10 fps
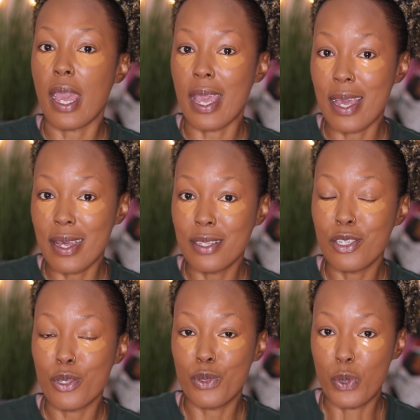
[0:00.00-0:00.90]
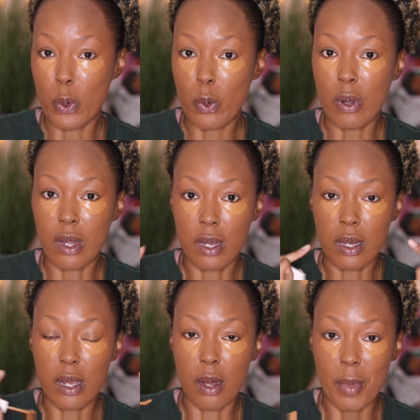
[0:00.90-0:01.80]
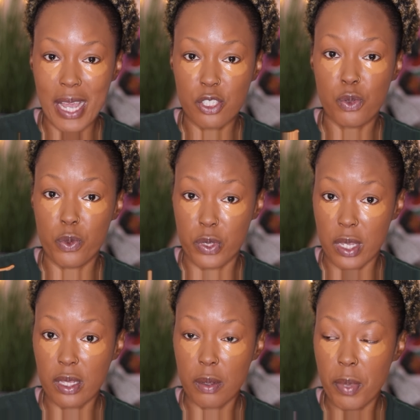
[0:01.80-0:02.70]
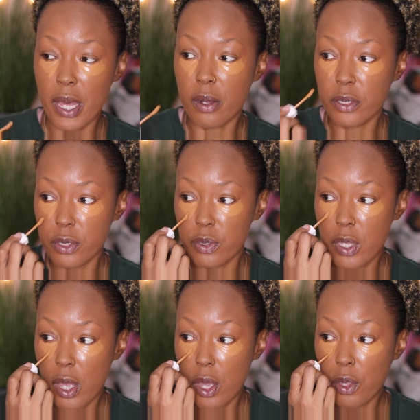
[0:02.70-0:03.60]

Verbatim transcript: and your um, actual setting powders,